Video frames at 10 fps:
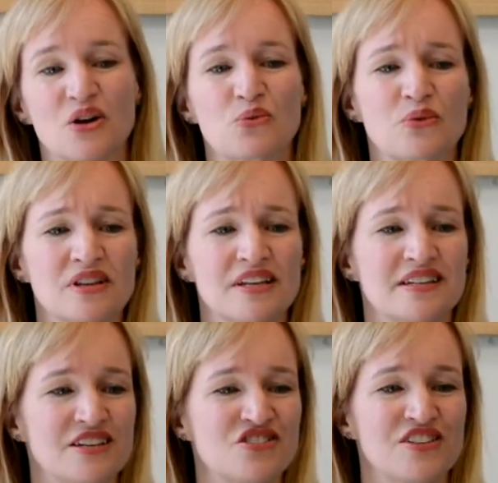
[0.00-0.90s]
really
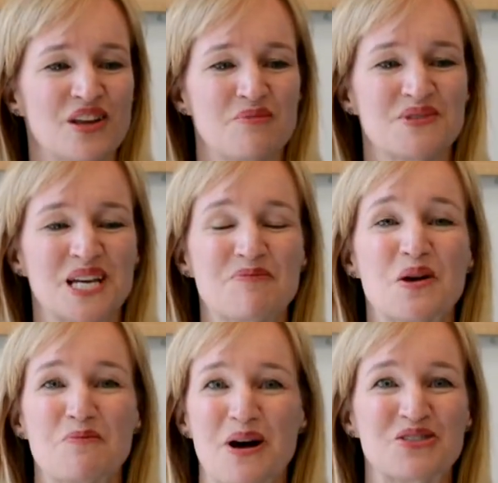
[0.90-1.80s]
teaching them to keep
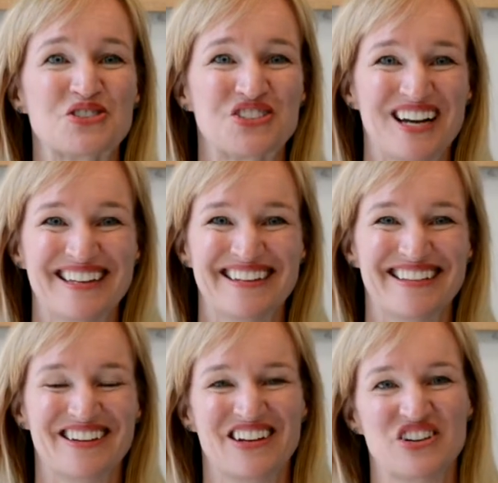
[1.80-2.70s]
their mouths shut and
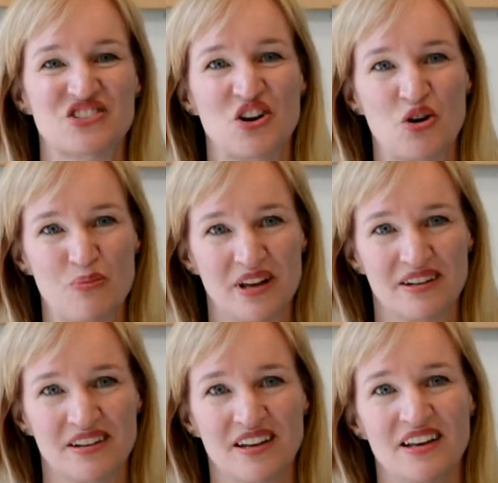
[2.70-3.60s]
their ears open,